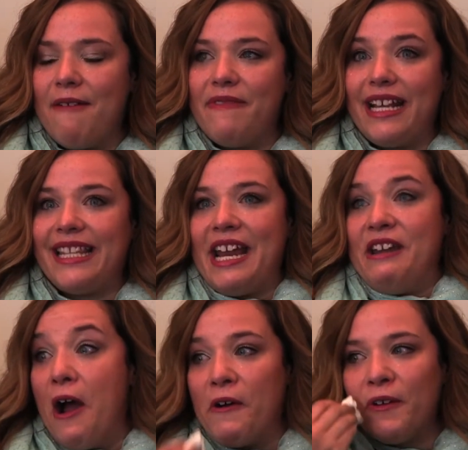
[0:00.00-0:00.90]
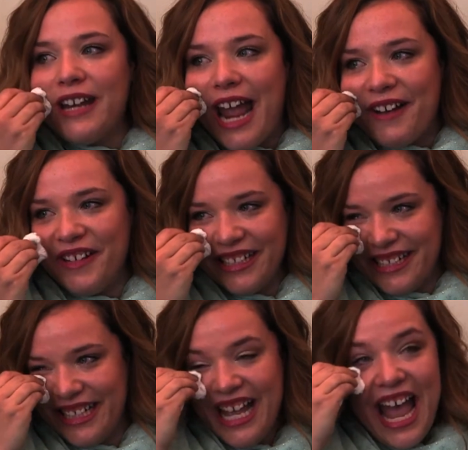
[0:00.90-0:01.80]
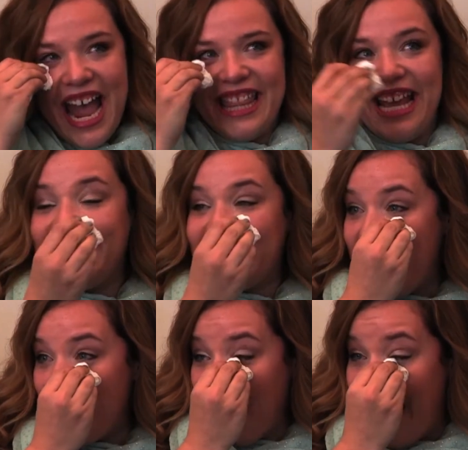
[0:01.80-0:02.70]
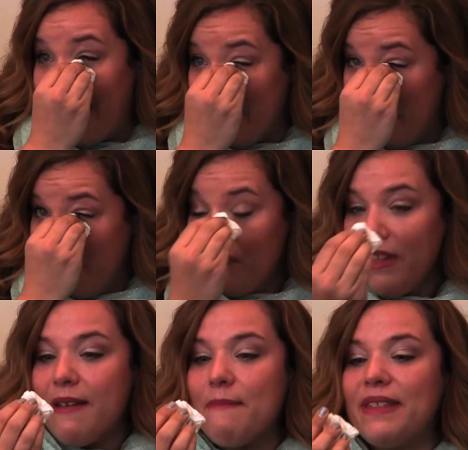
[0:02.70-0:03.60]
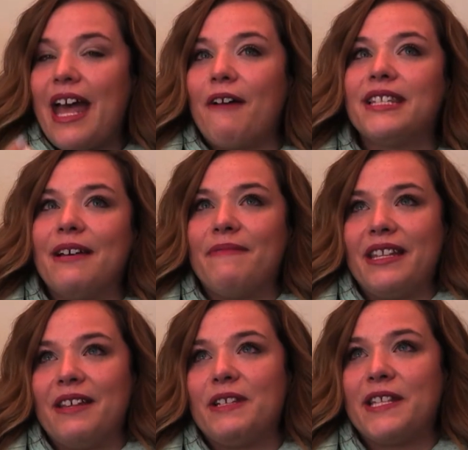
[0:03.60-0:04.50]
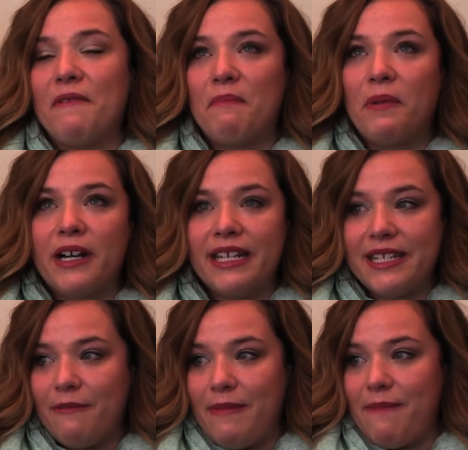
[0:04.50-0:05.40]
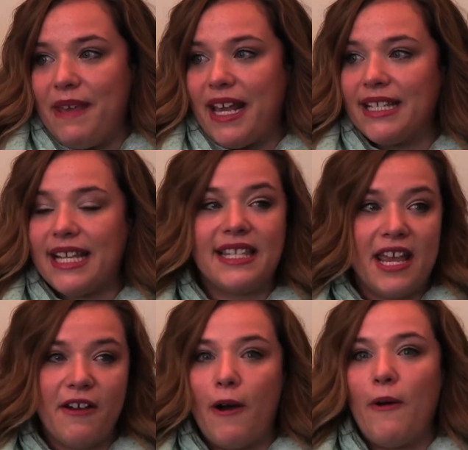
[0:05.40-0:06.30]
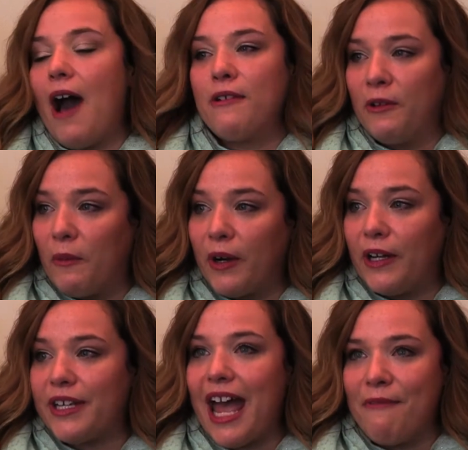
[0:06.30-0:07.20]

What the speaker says: they say no now and they say it well. But that was something that was so important to me because as they go out in the world, I